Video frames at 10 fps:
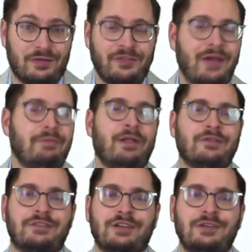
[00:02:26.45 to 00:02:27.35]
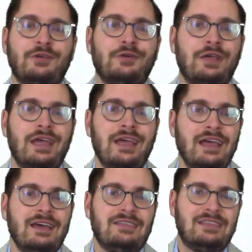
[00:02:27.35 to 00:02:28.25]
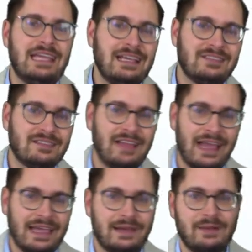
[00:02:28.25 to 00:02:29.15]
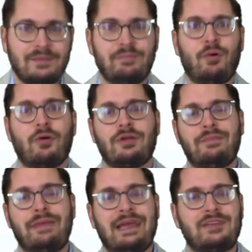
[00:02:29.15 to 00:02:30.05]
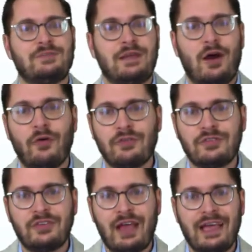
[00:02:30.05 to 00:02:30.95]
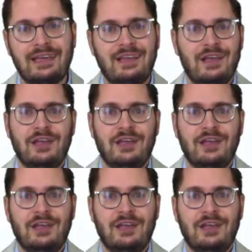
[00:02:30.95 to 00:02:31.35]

The 5 pillars include things like board and management oversight,